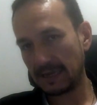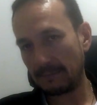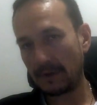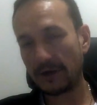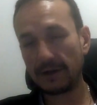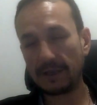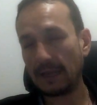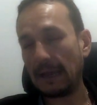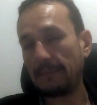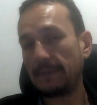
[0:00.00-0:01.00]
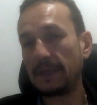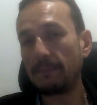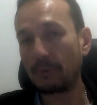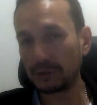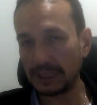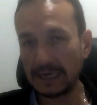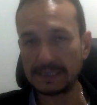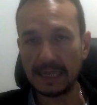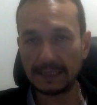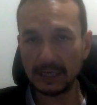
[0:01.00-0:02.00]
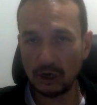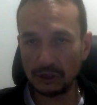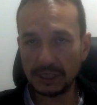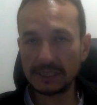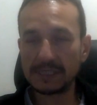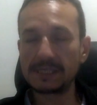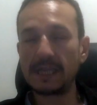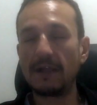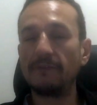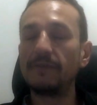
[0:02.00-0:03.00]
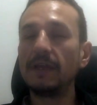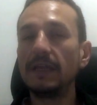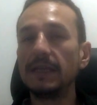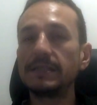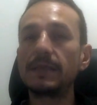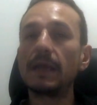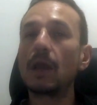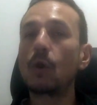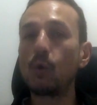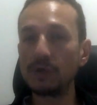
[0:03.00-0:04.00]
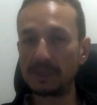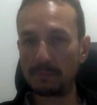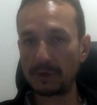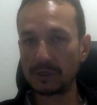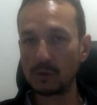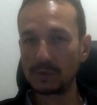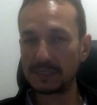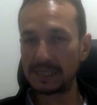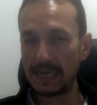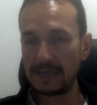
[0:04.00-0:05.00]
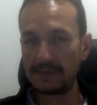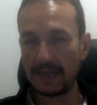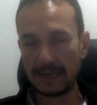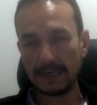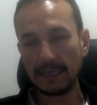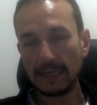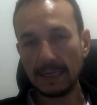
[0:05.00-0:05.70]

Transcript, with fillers: And more and important as, and the context itself is the who is the person who's saying that.